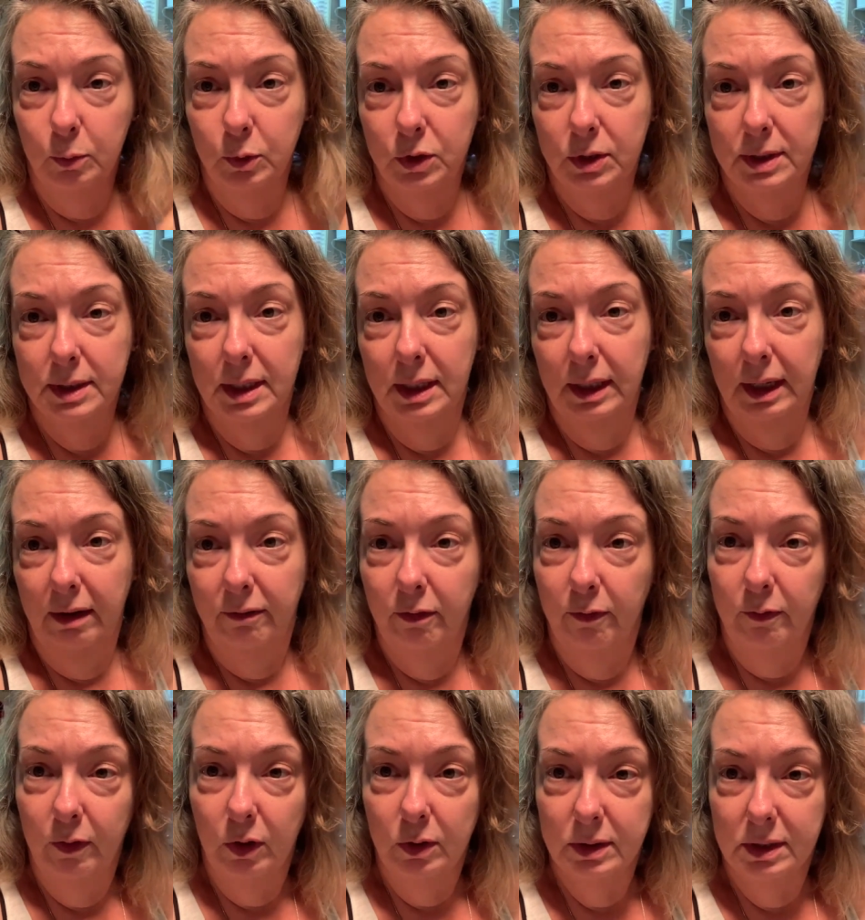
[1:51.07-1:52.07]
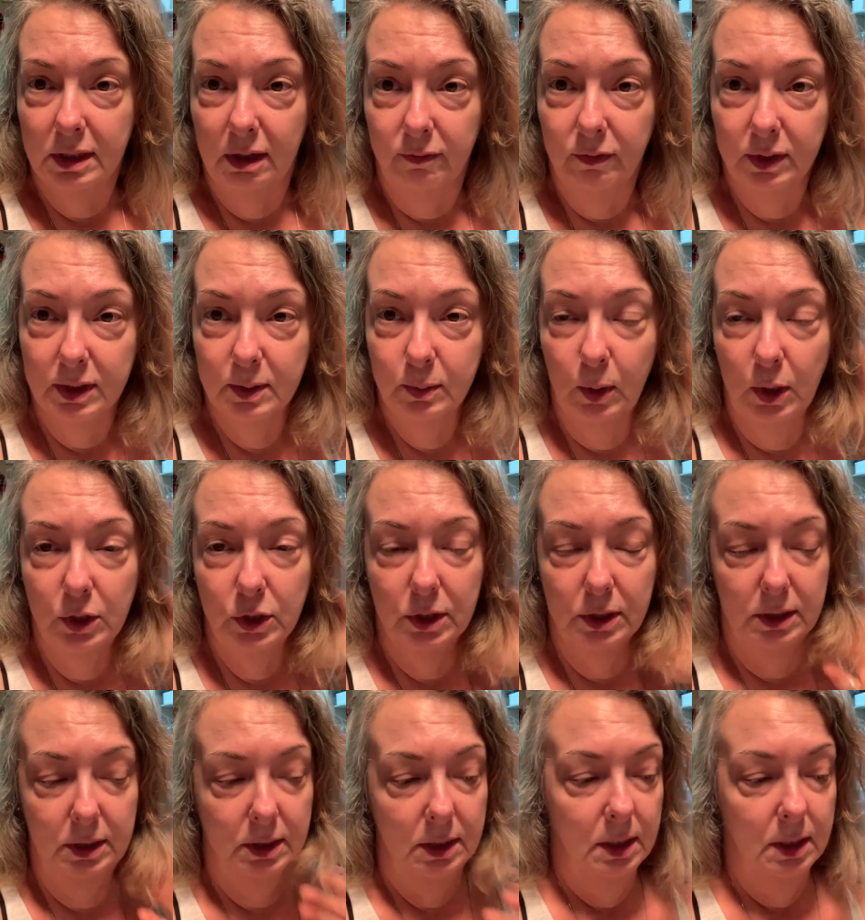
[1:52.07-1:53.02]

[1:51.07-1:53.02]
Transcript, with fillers: which is the Life of Art and Self-Expression,